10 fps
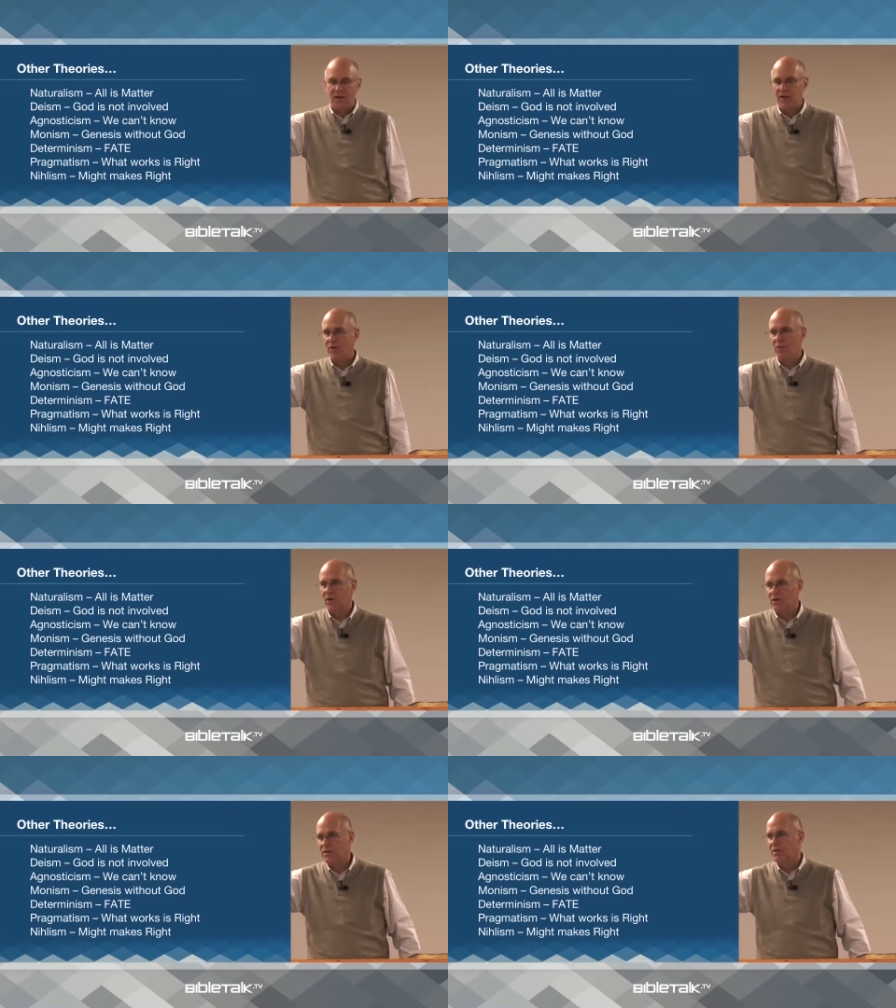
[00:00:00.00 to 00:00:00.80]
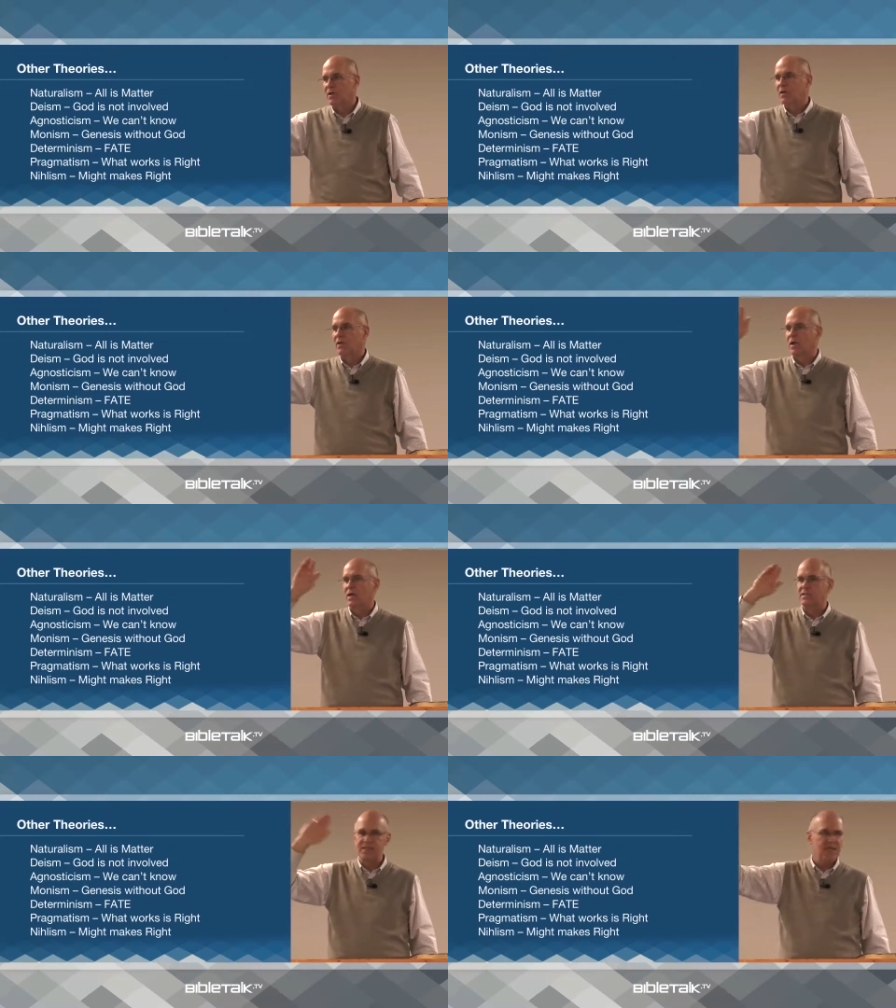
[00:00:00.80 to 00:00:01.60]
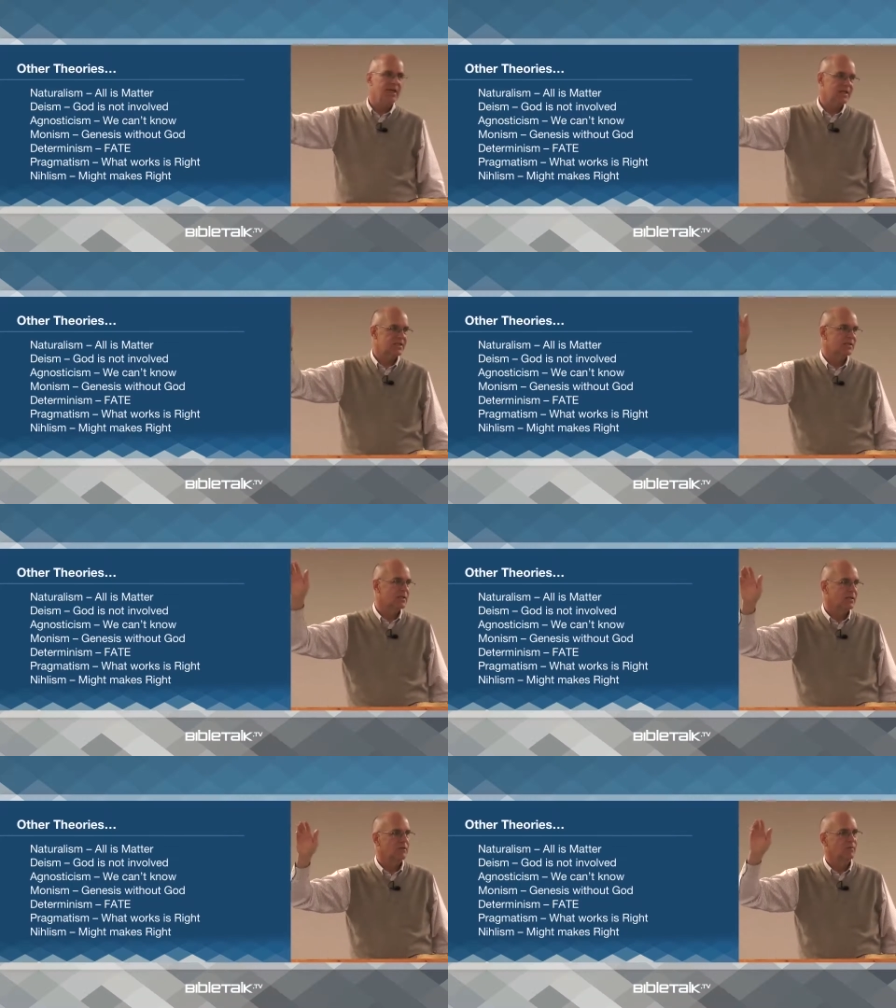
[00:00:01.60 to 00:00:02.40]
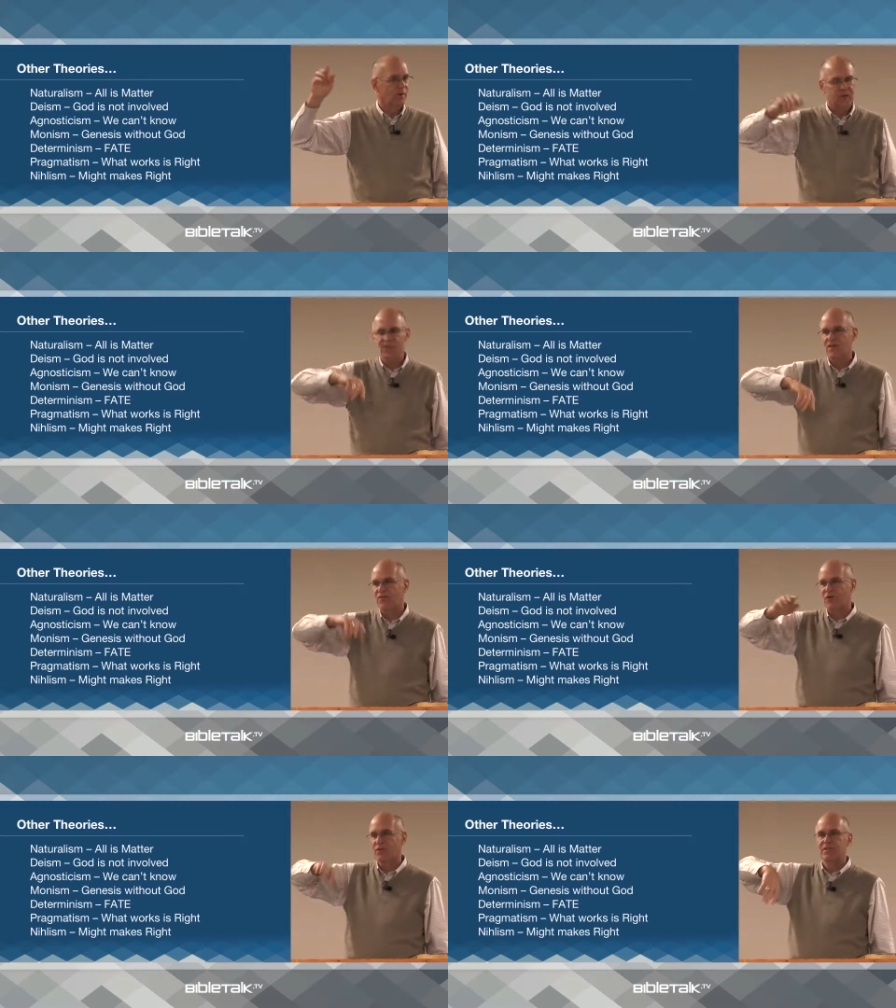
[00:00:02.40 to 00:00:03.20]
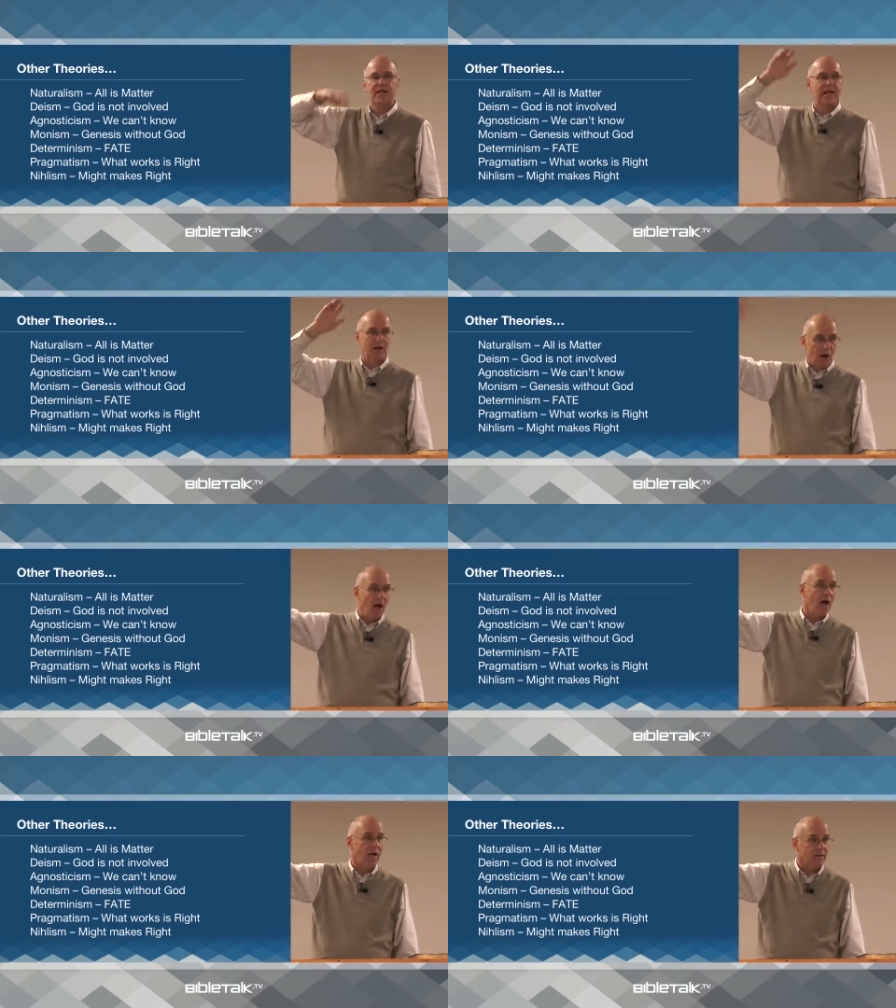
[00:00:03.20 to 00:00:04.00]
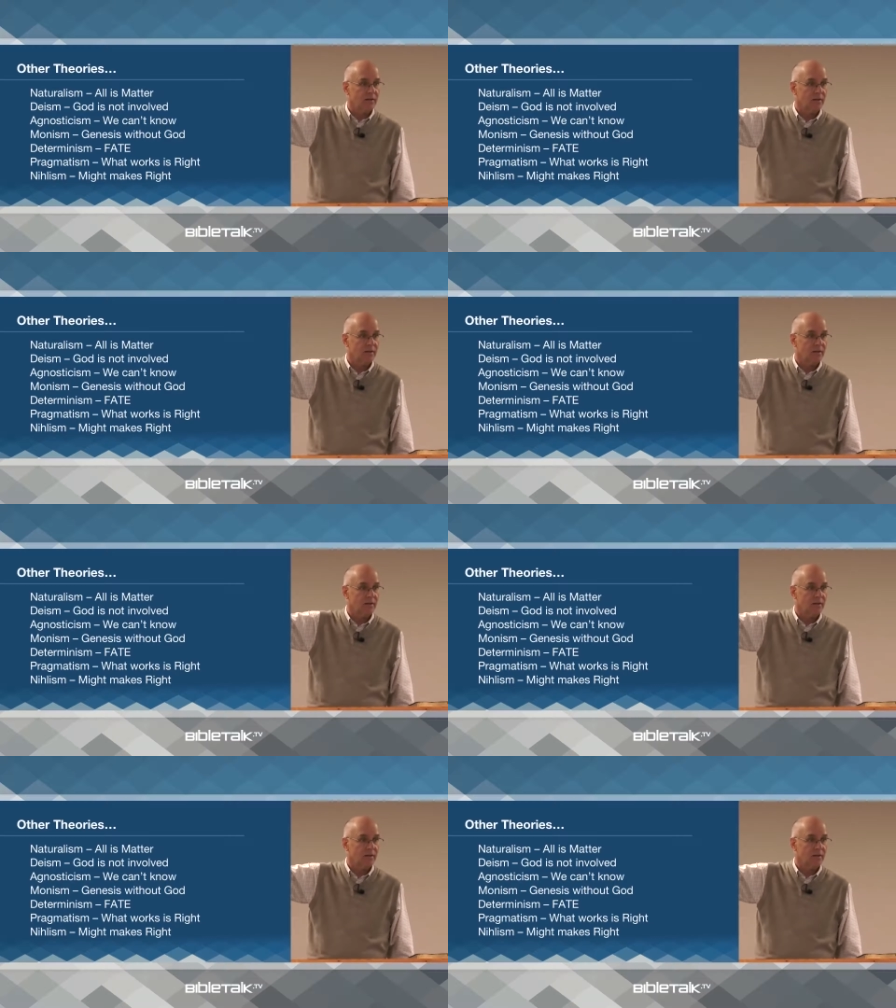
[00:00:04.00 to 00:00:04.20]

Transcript: In other words, a deist believes that there is a God,